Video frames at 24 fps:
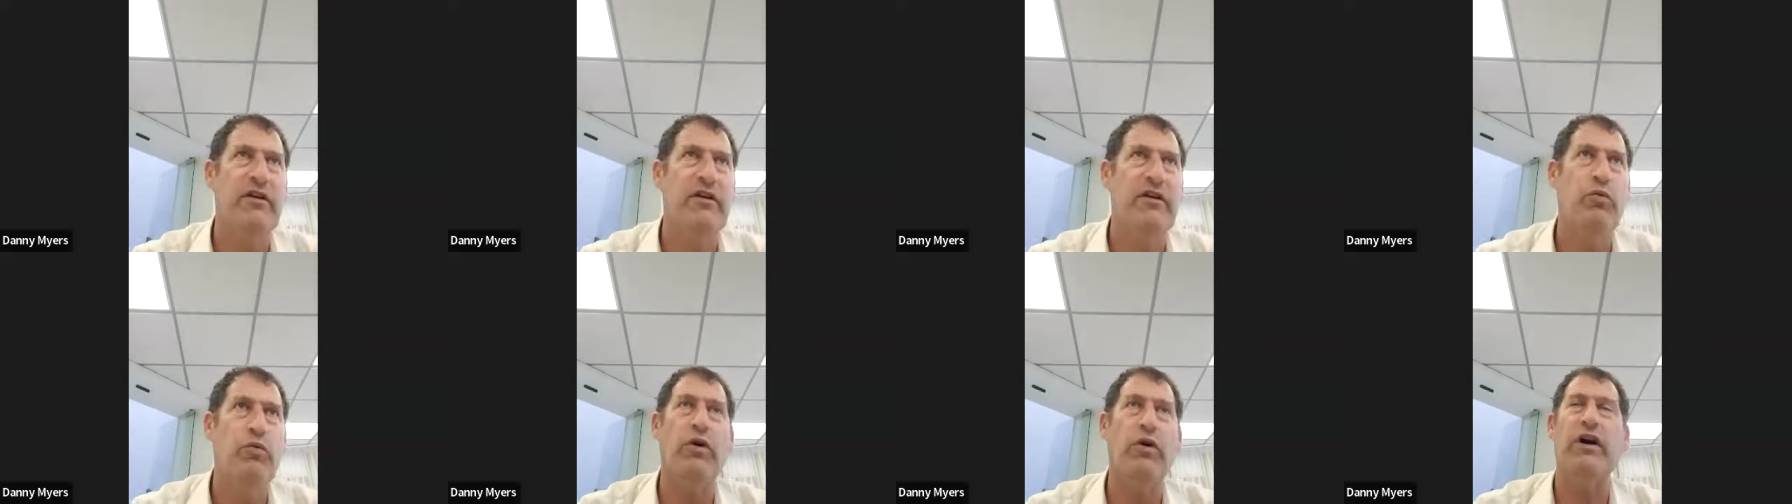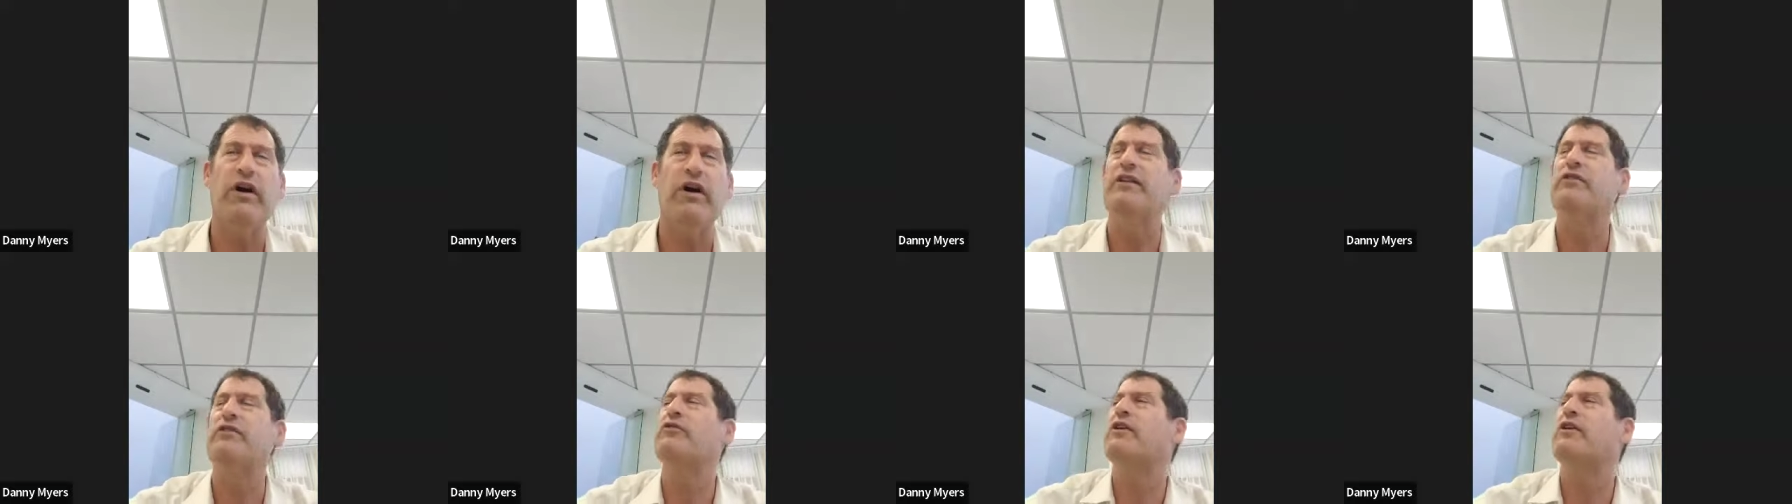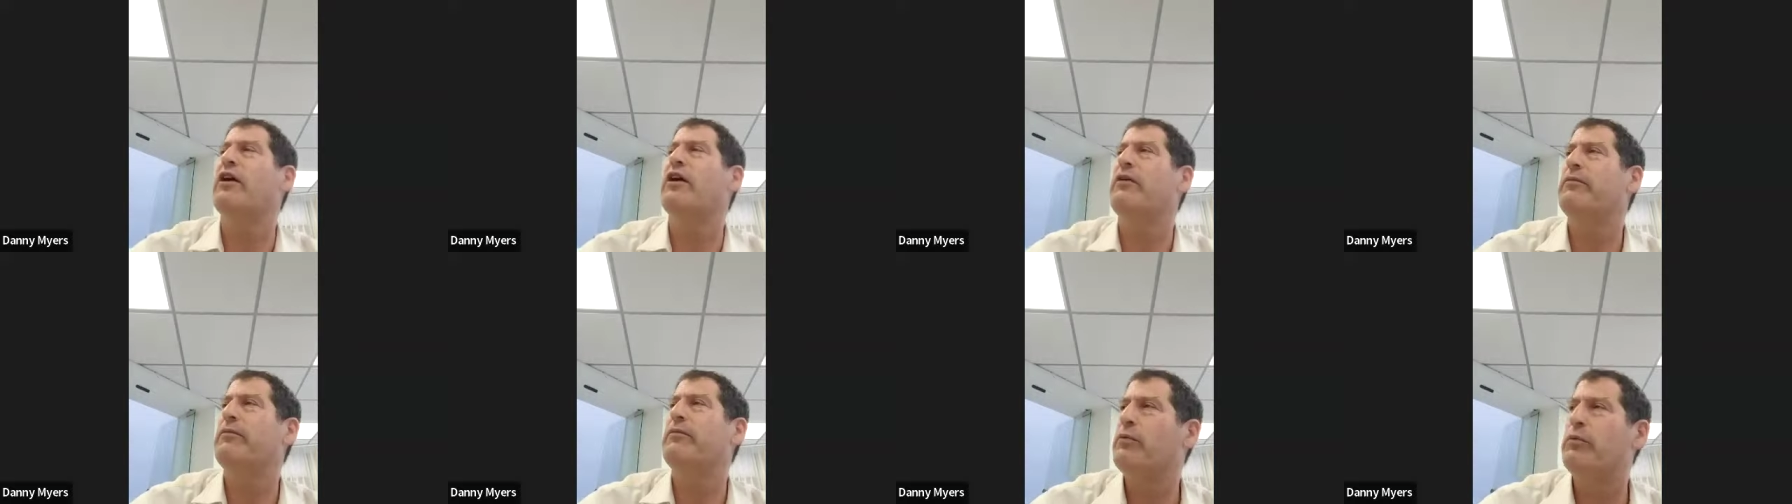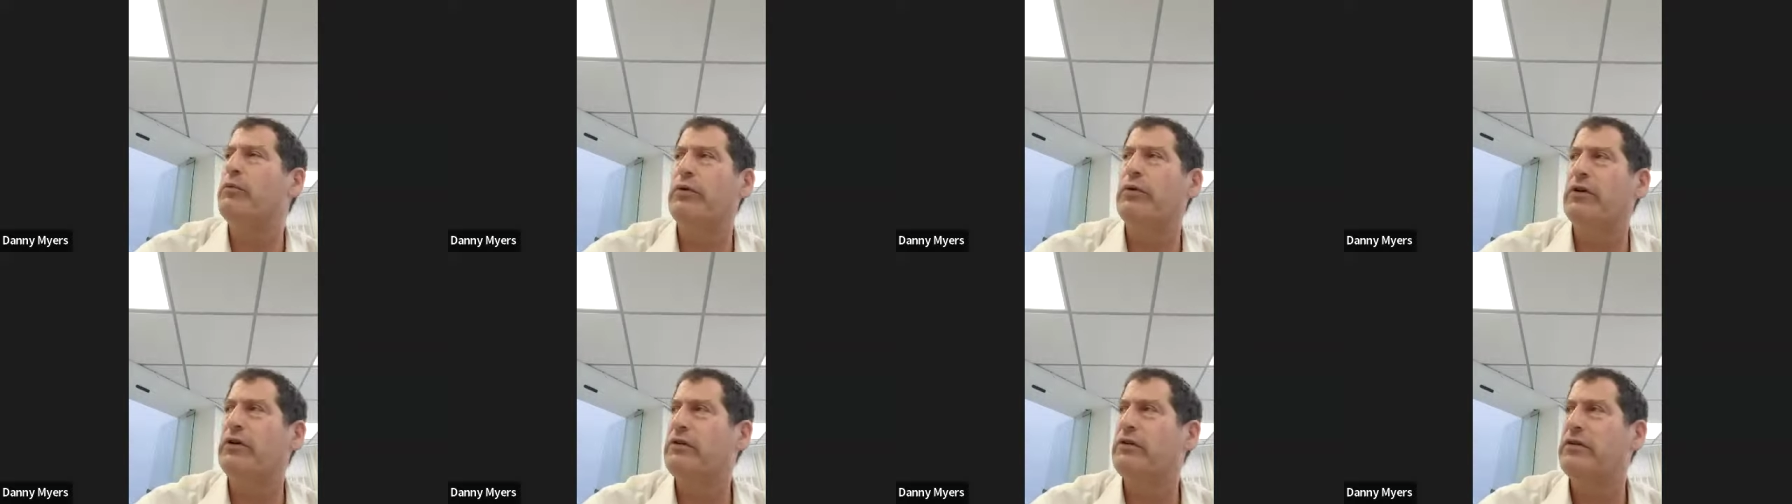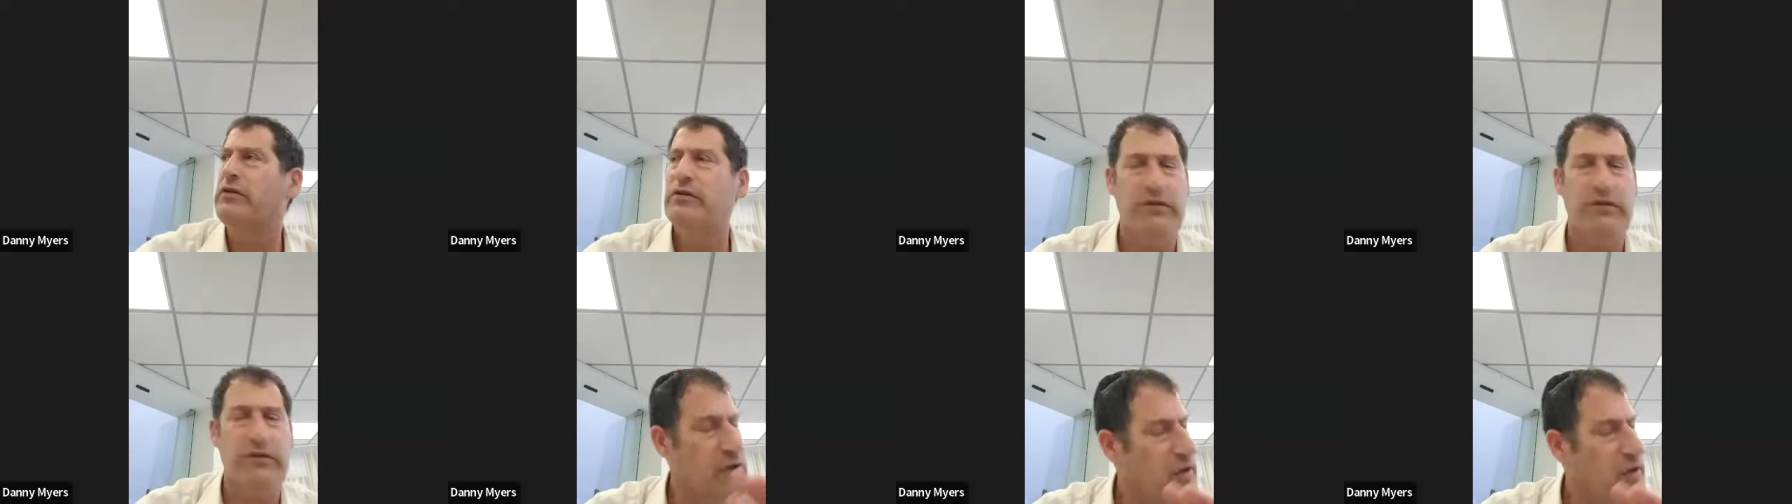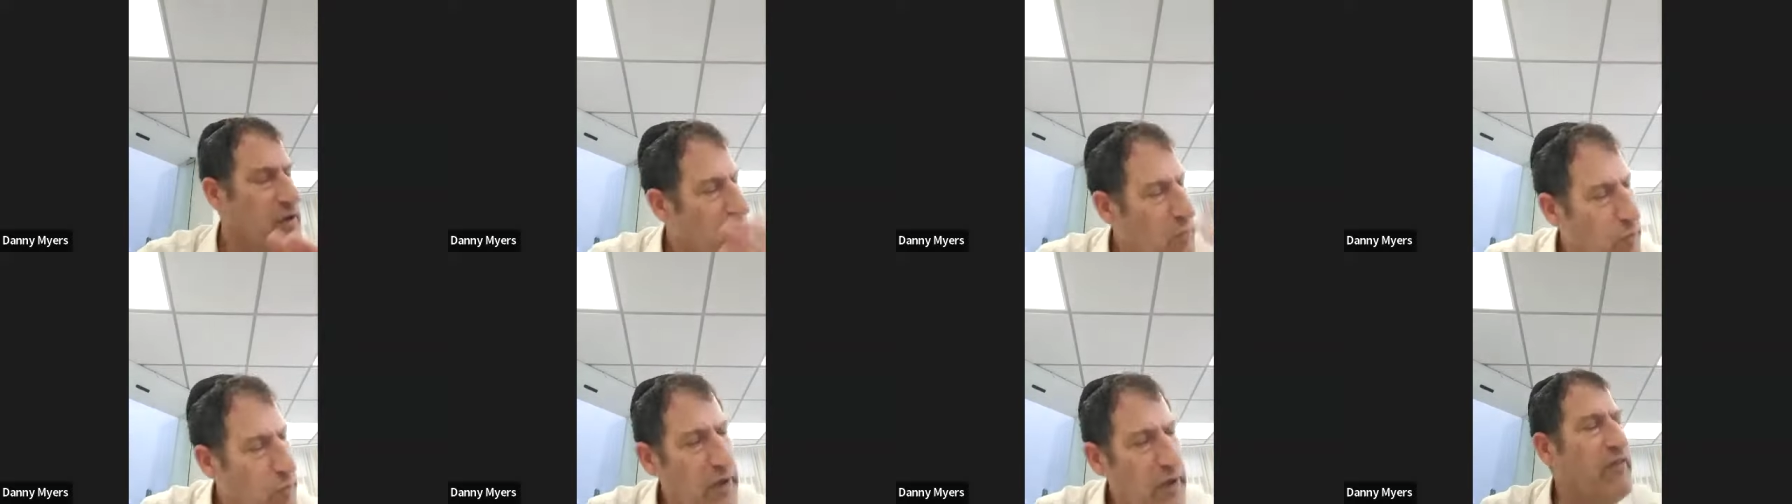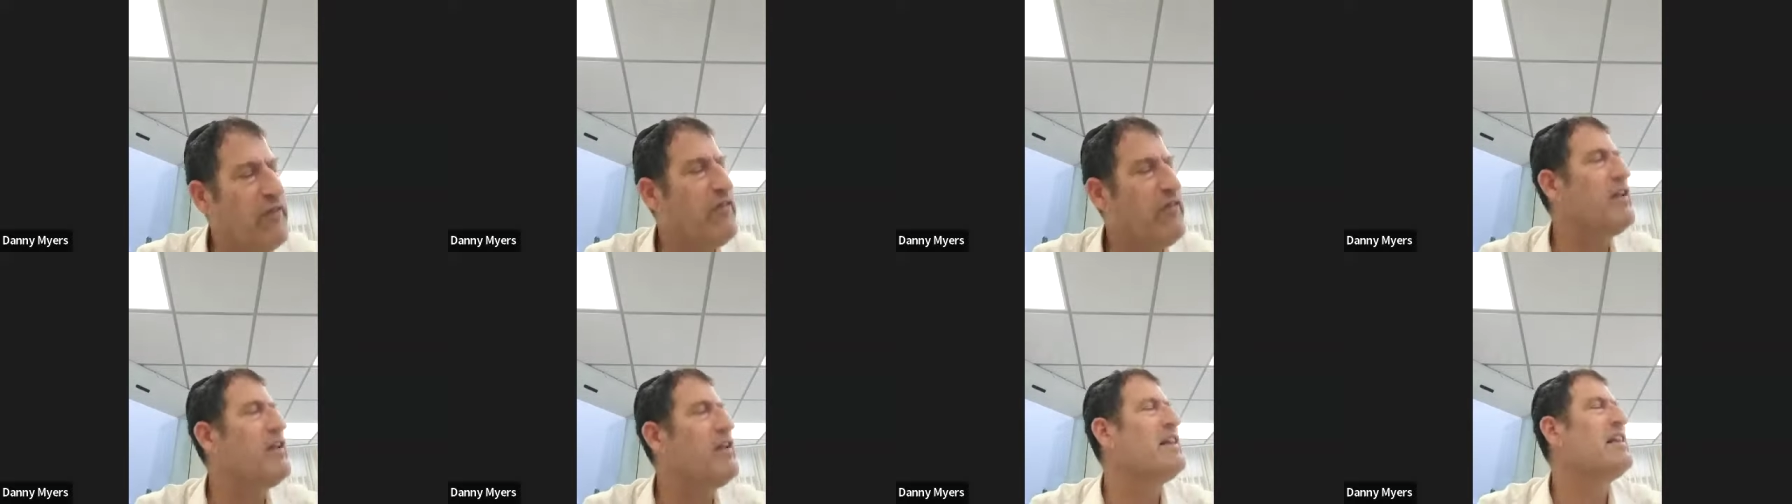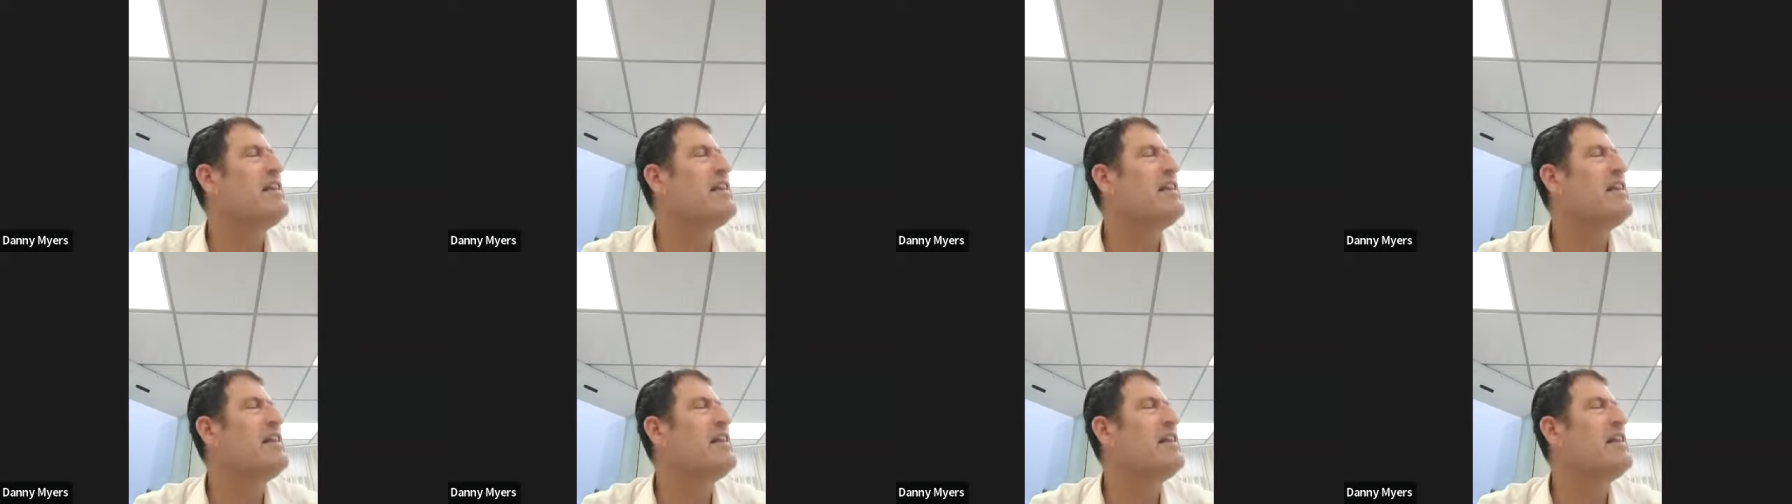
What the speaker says: What can I do to help the world? Whatever